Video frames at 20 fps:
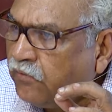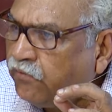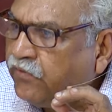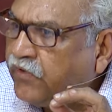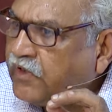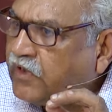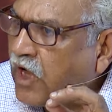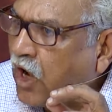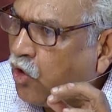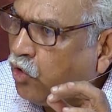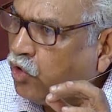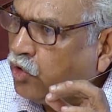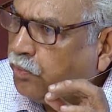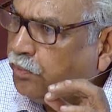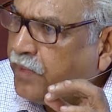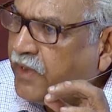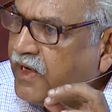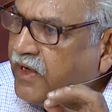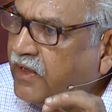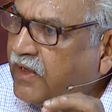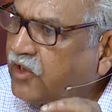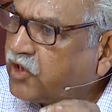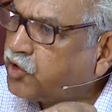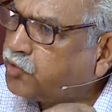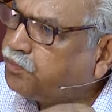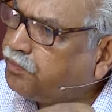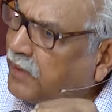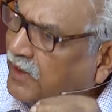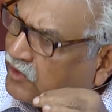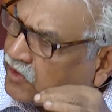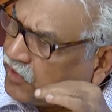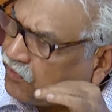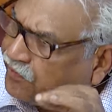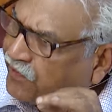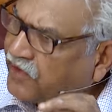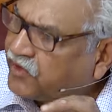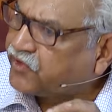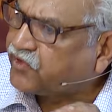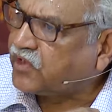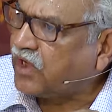without being a
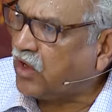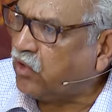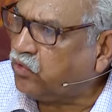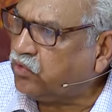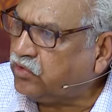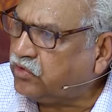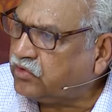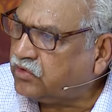specific sound,